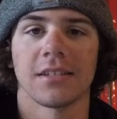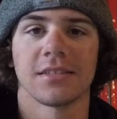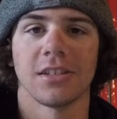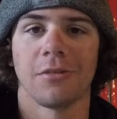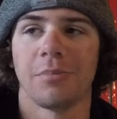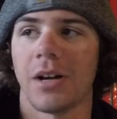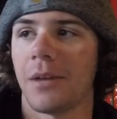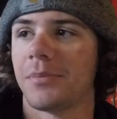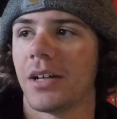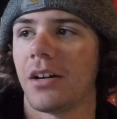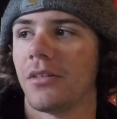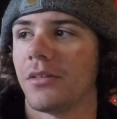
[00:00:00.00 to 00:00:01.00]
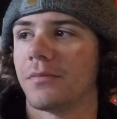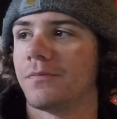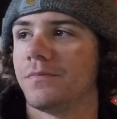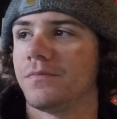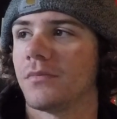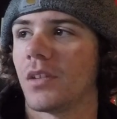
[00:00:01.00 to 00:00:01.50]
The sun popped out
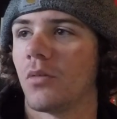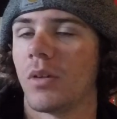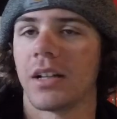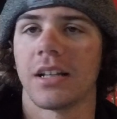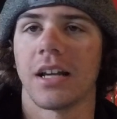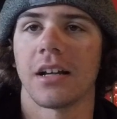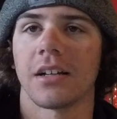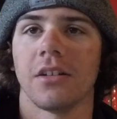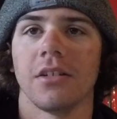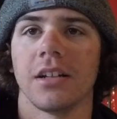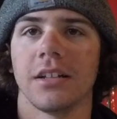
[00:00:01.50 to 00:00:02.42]
and the wind got going,